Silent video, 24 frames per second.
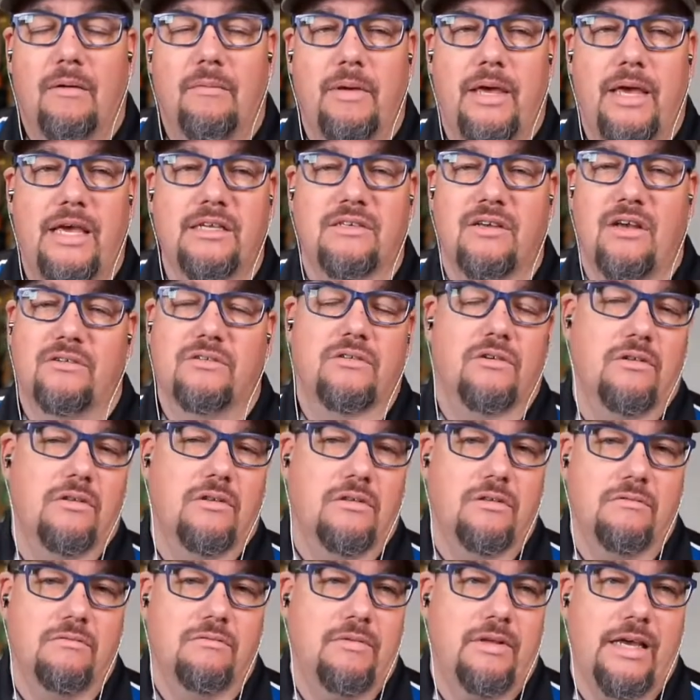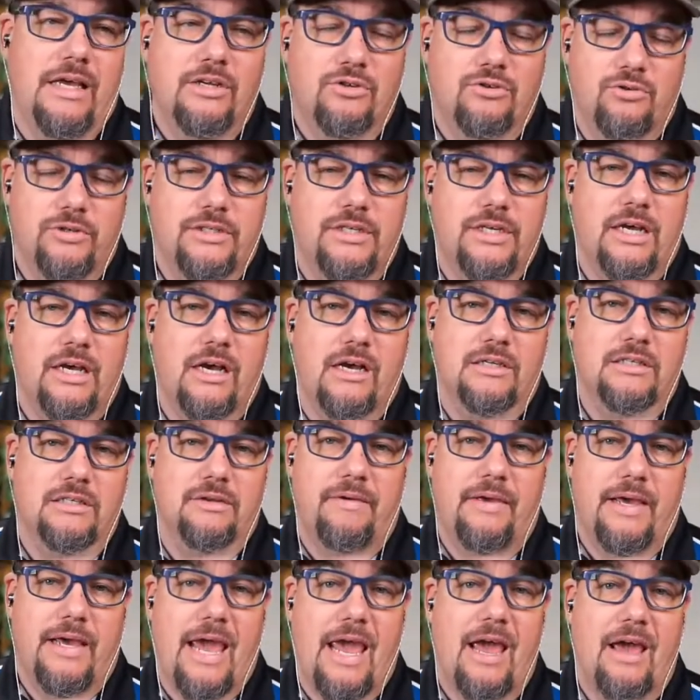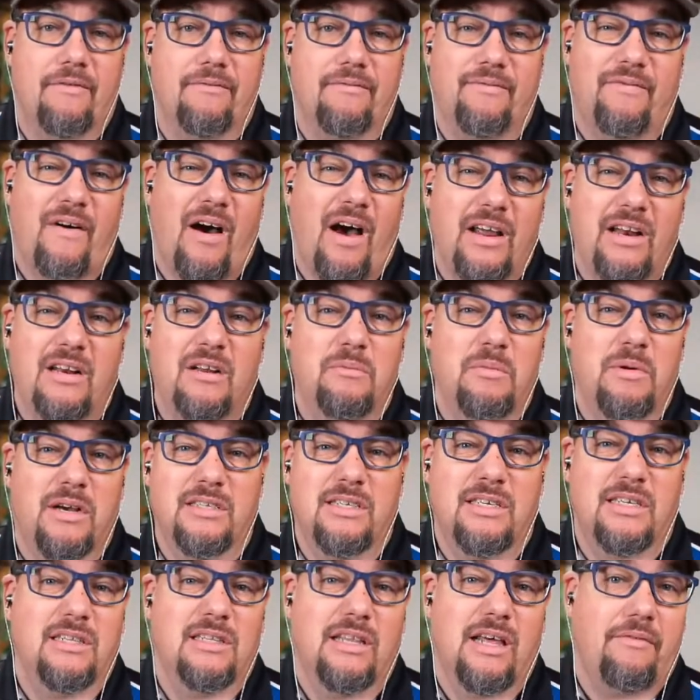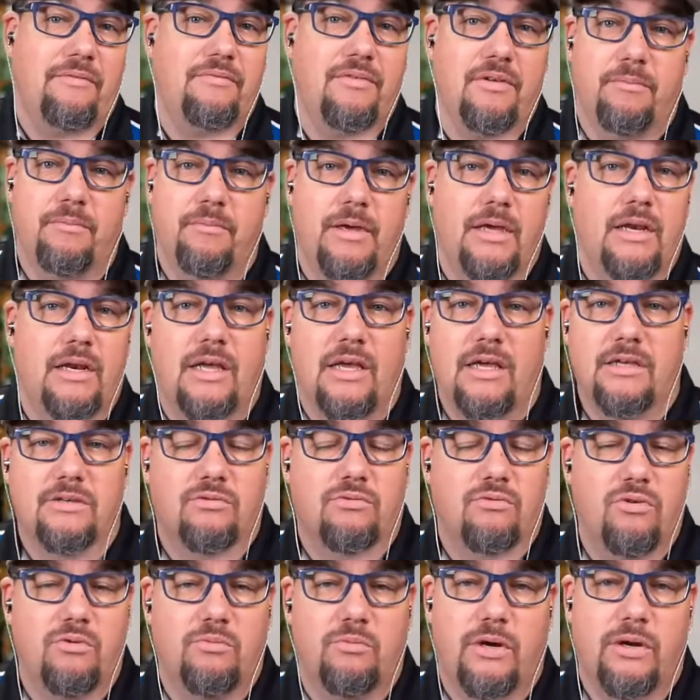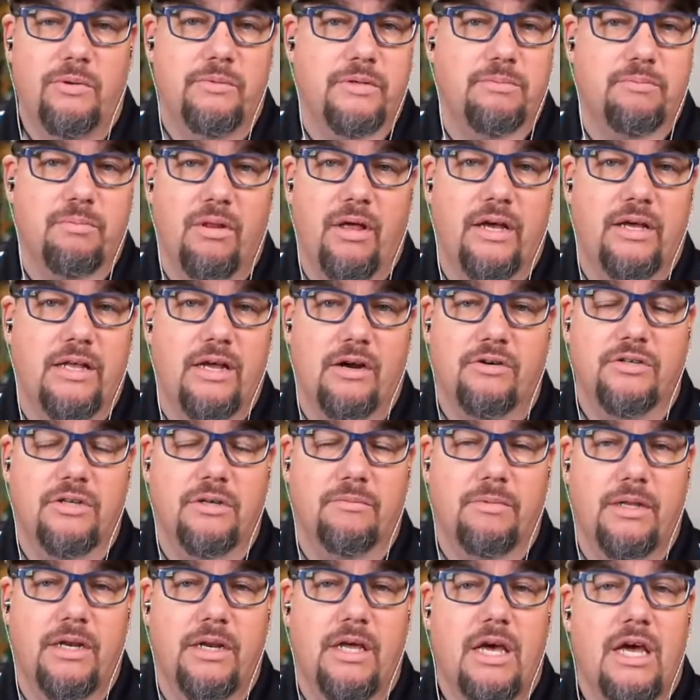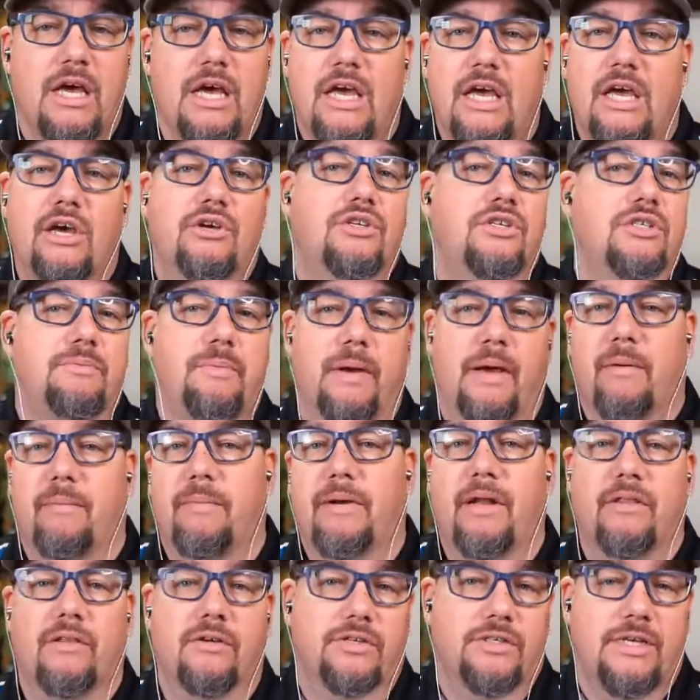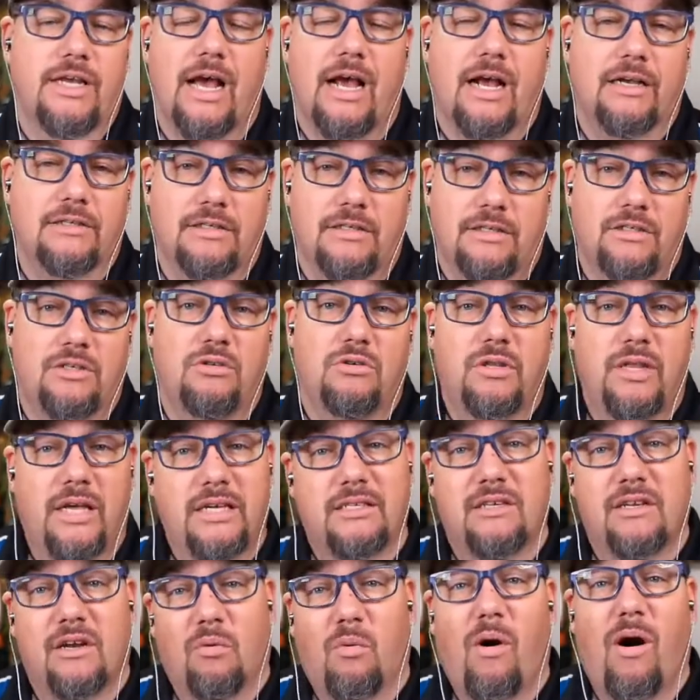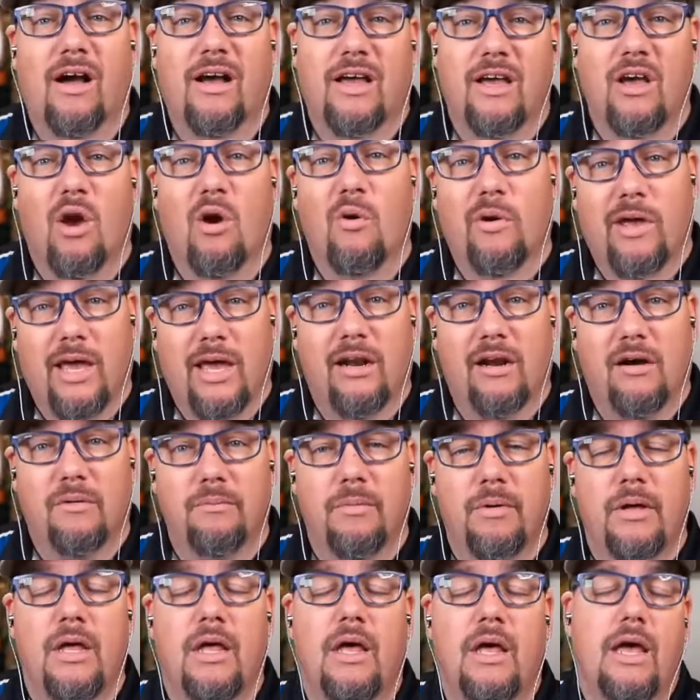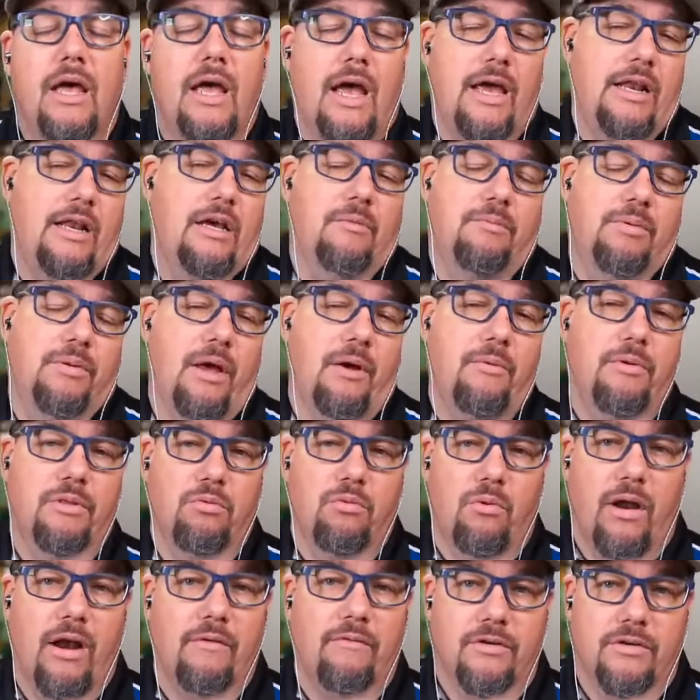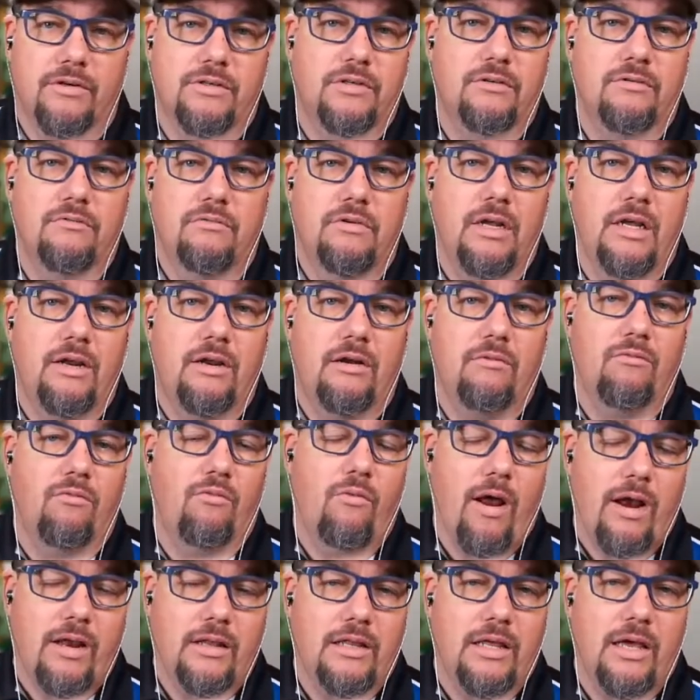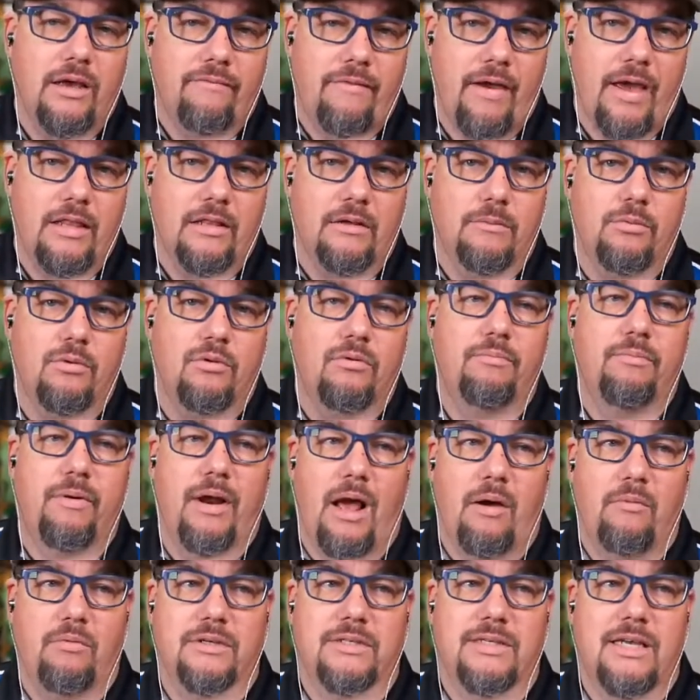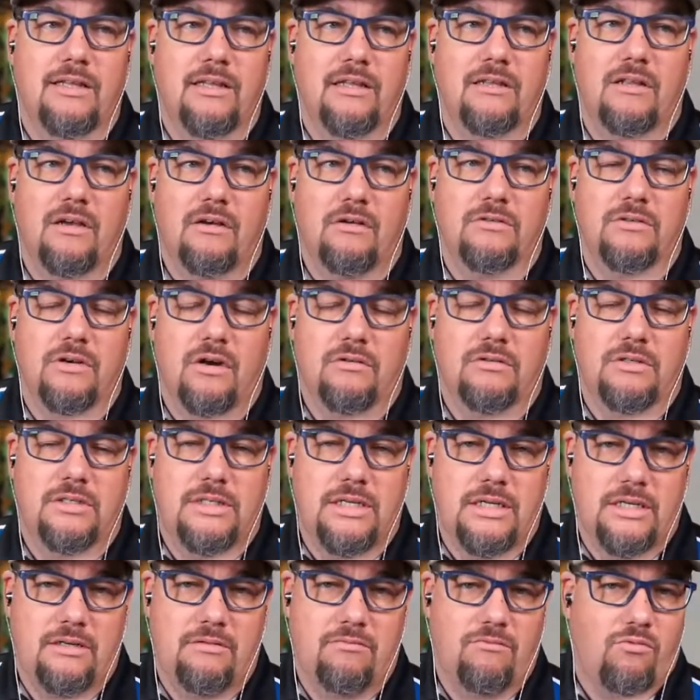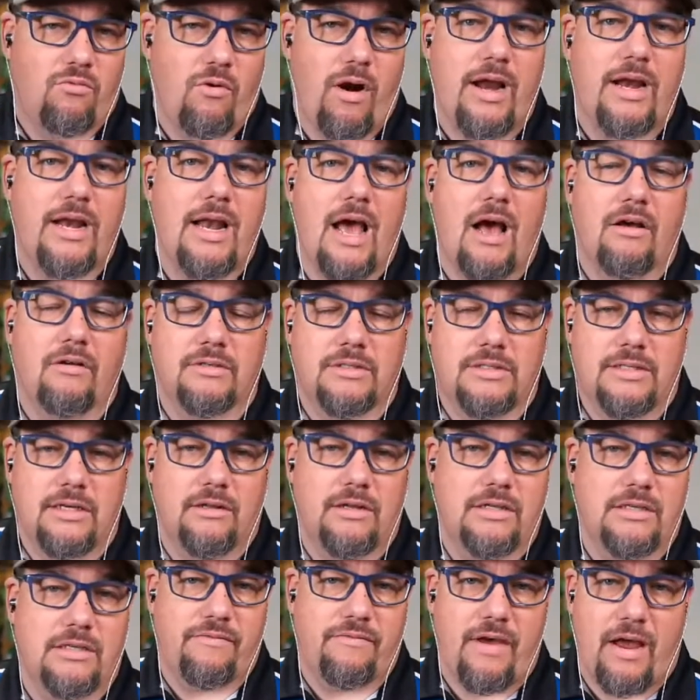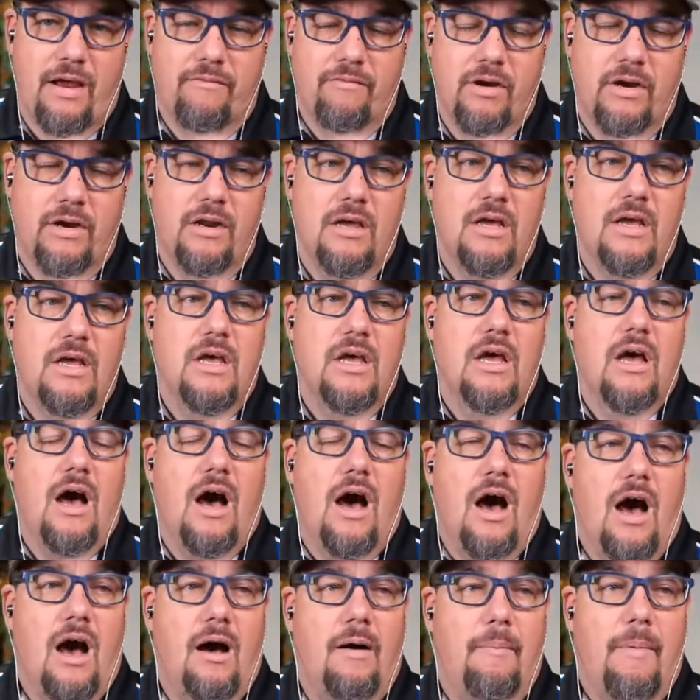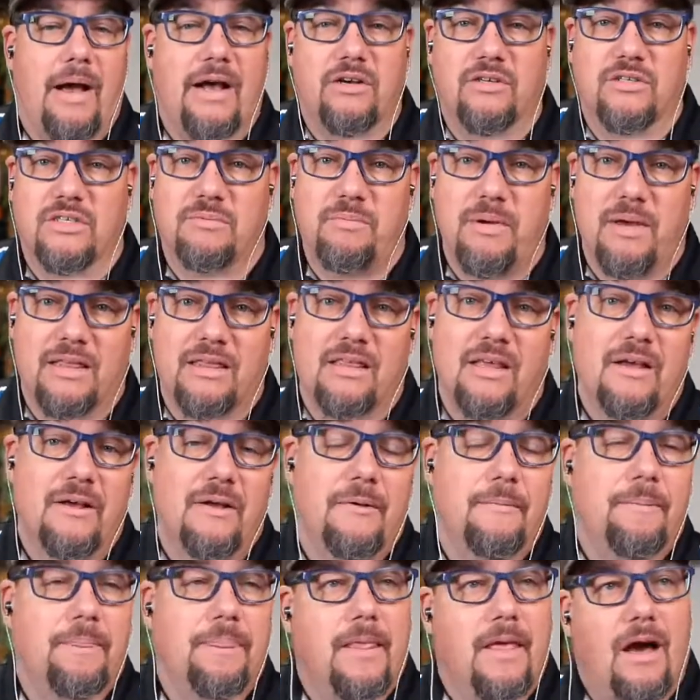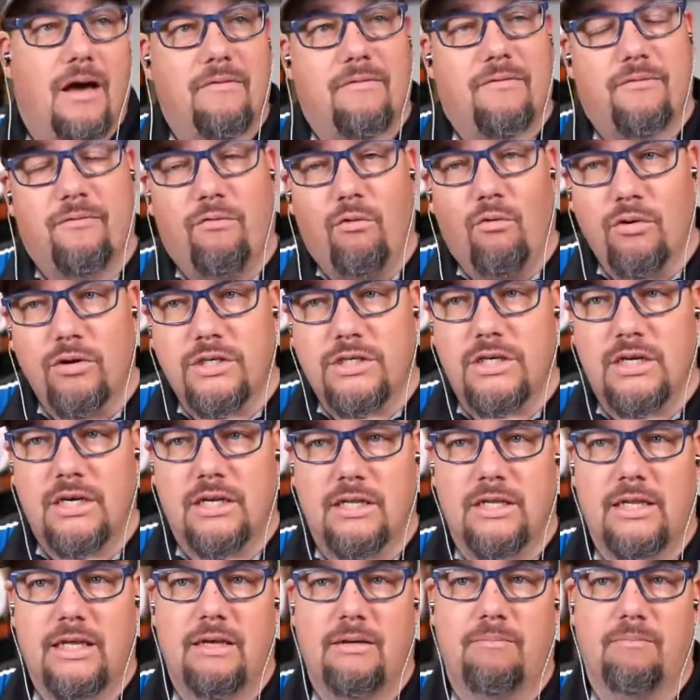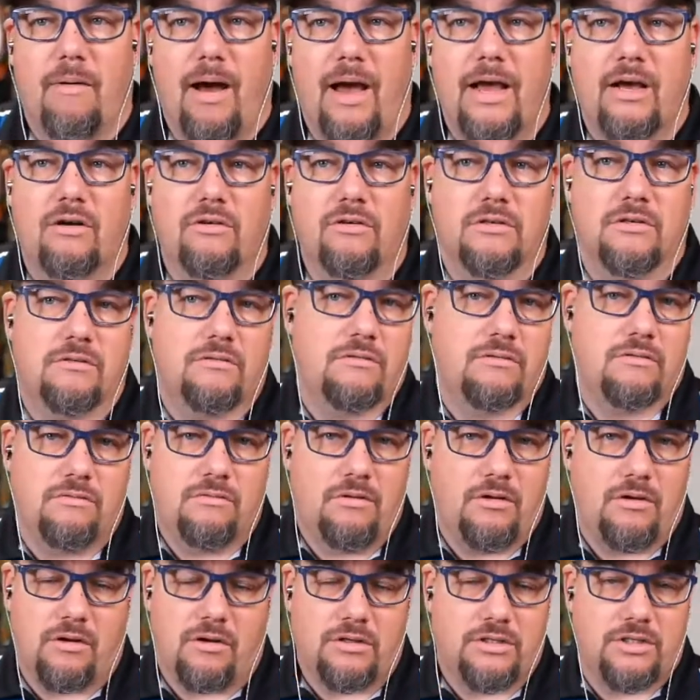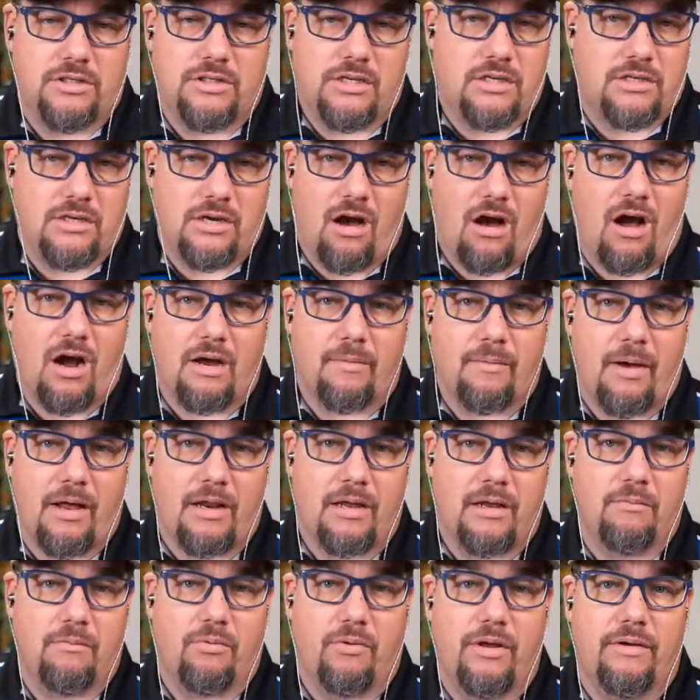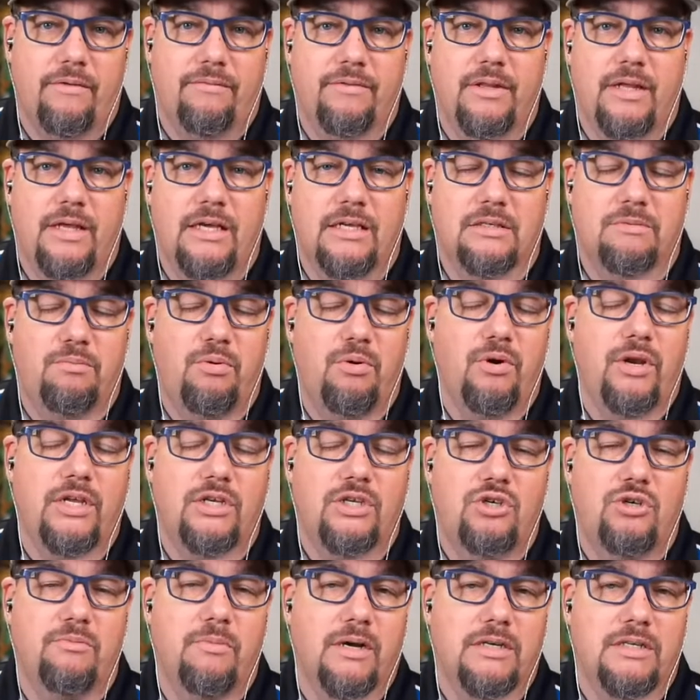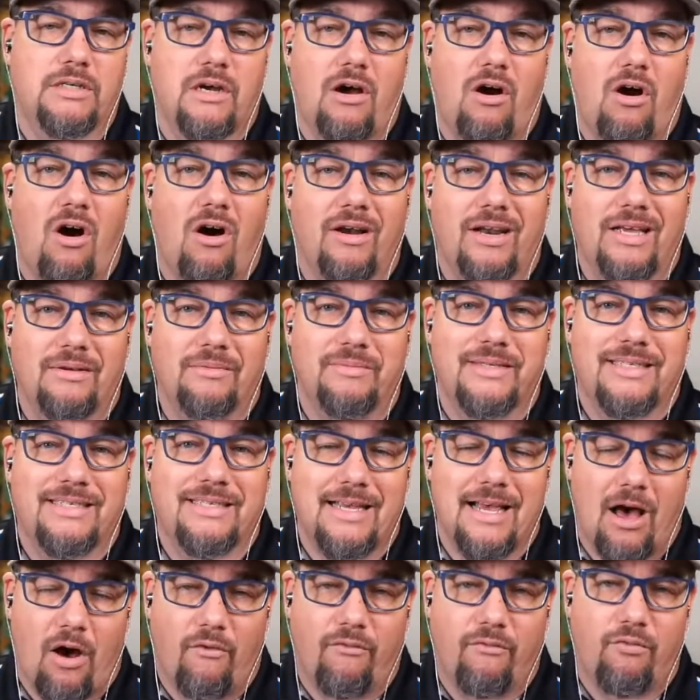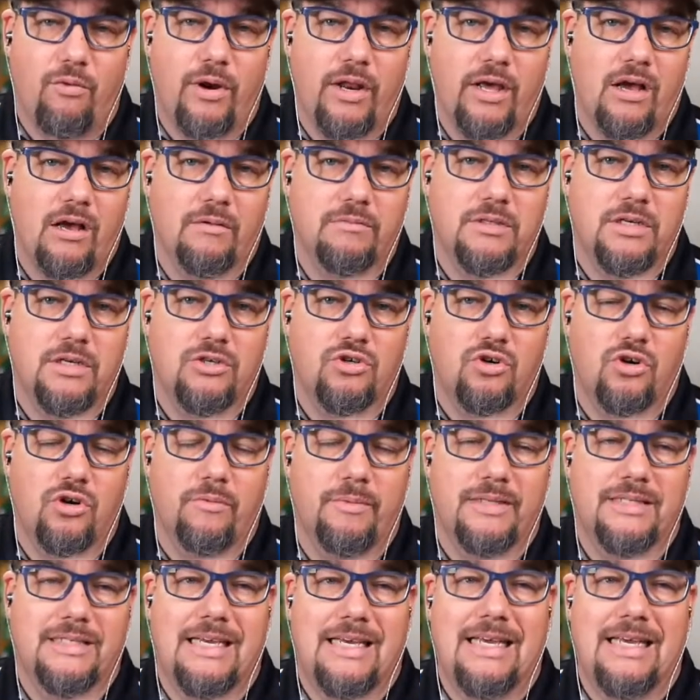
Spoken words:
He's also interesting because if he can't find them because he left them in his room when he was playing there or something, he'll just pick up another set because he's too lazy to walk and go get them, and he'll play with whatever's readily available. But I will say that those are right now still favorite. Michael Smith, unfortunately, Michael's, you know, just to talk about him briefly, is putting too much on himself when it comes to tournaments.